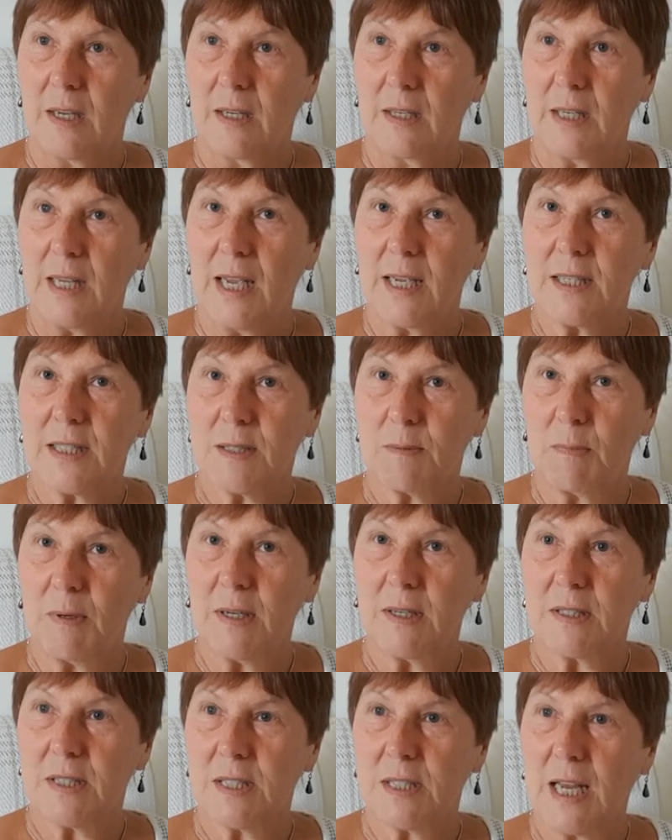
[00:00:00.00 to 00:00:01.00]
Yes,
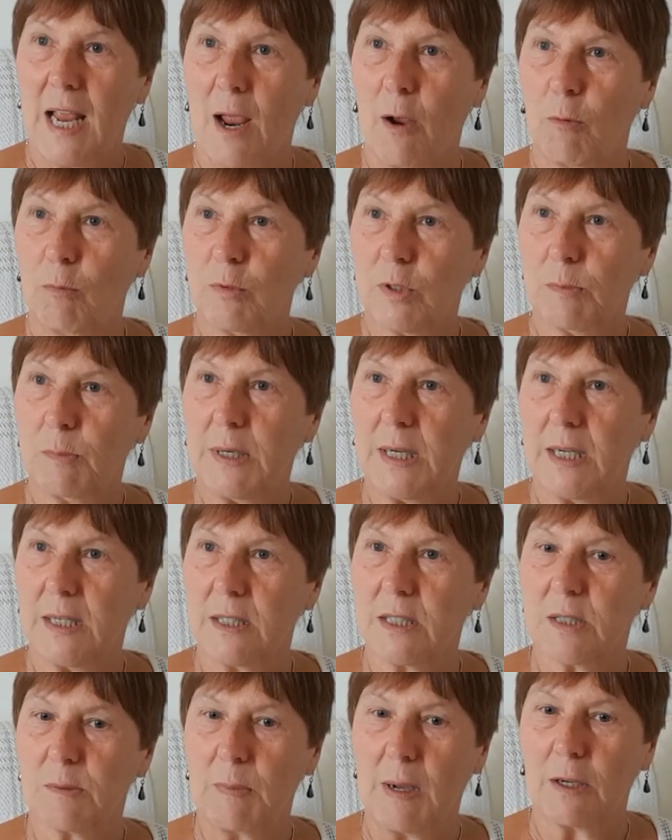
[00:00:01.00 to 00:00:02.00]
it's helped me in
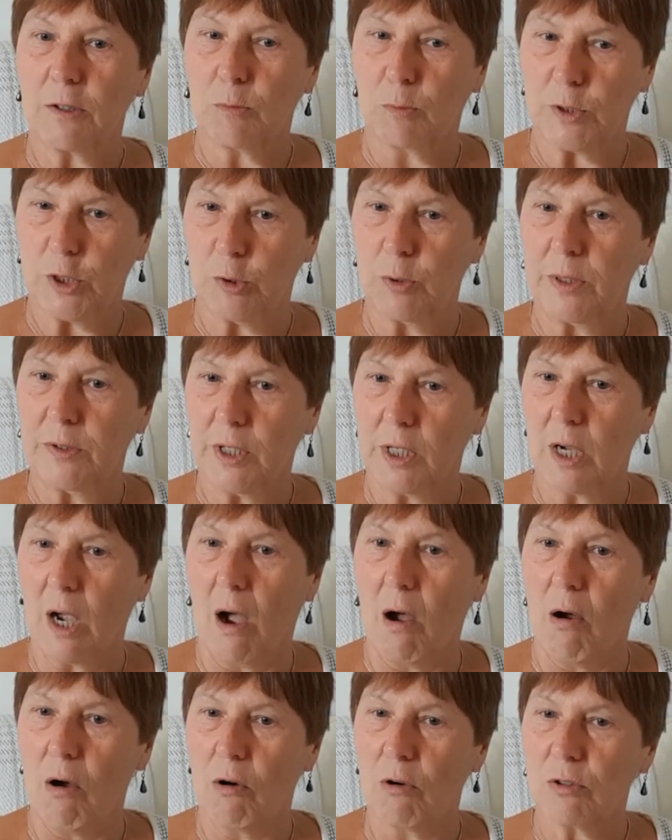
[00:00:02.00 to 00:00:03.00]
as much with doing the
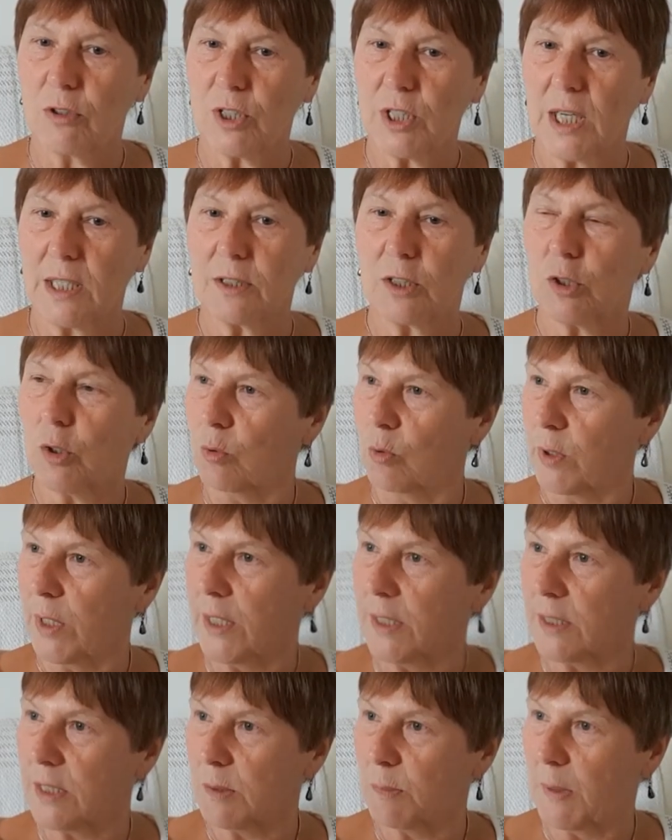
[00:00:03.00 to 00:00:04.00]
cards and
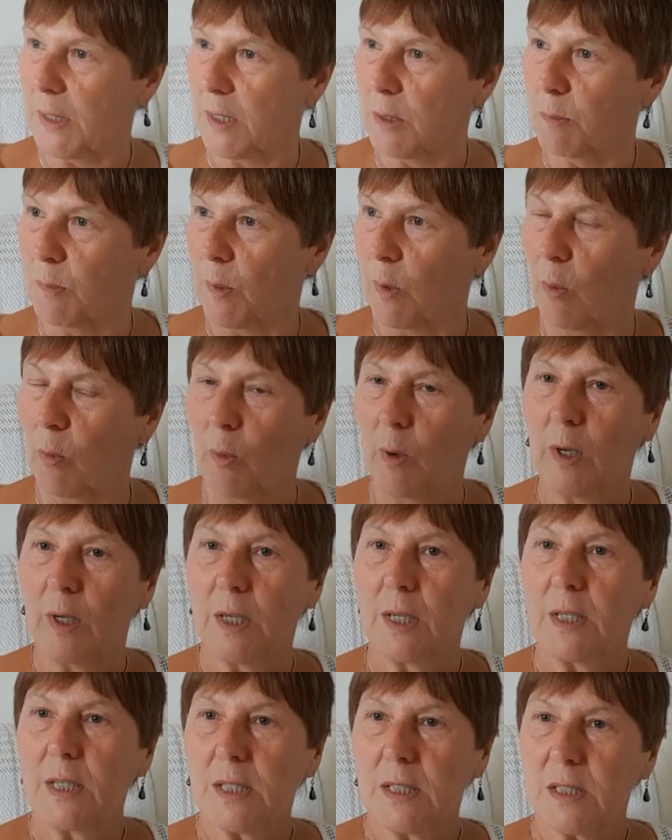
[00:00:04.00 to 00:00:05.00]
talking to people.
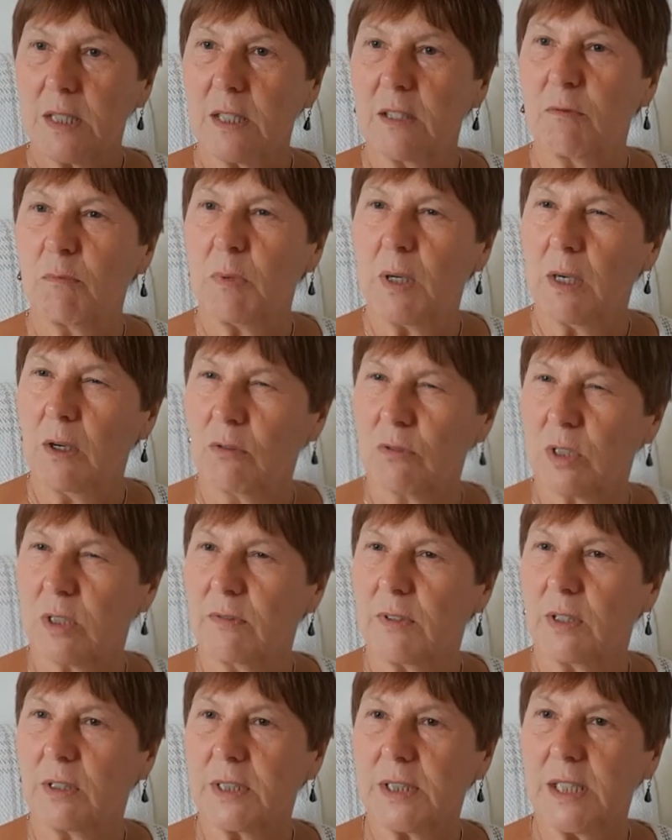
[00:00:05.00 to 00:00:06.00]
It's given me lots
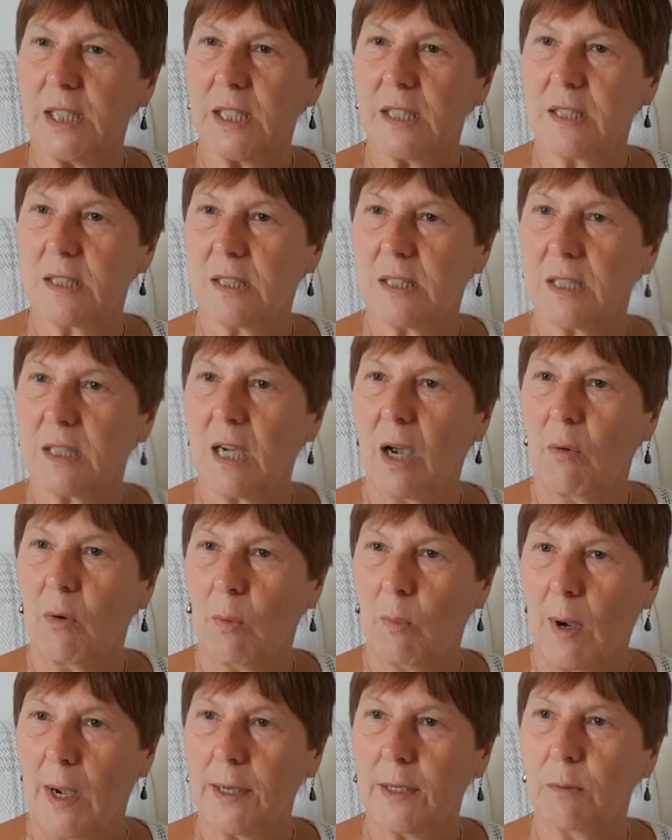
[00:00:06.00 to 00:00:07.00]
of ideas to go
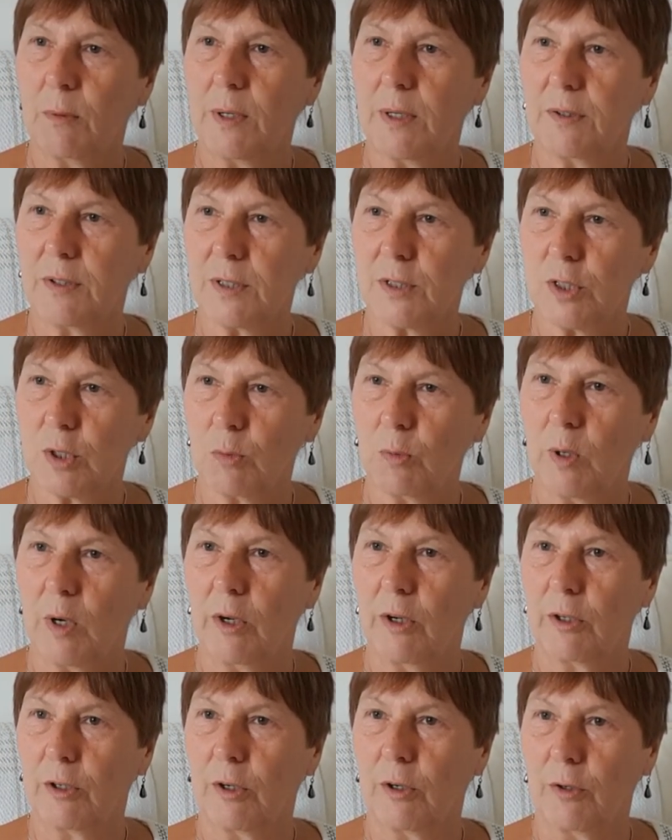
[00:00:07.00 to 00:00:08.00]
away with and to
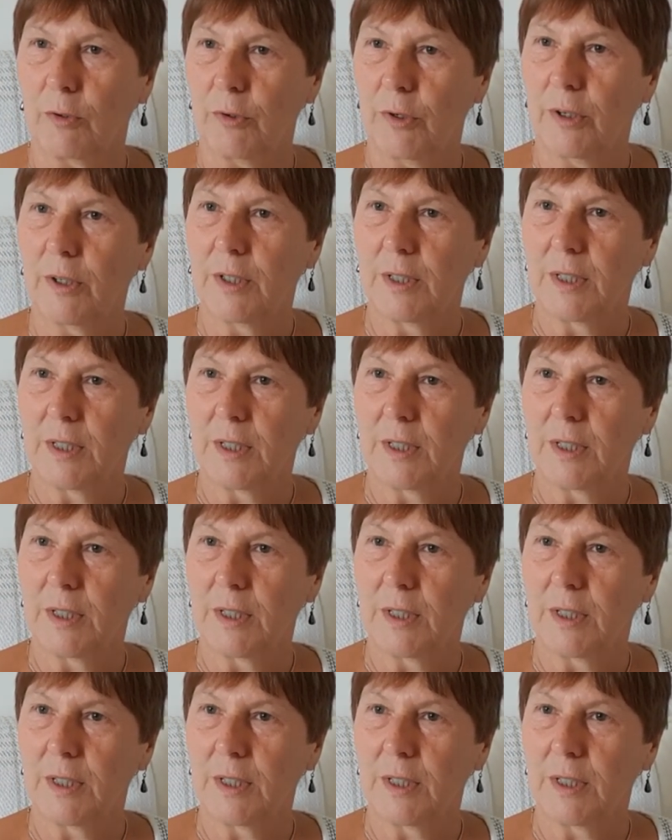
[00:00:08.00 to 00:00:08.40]
work on,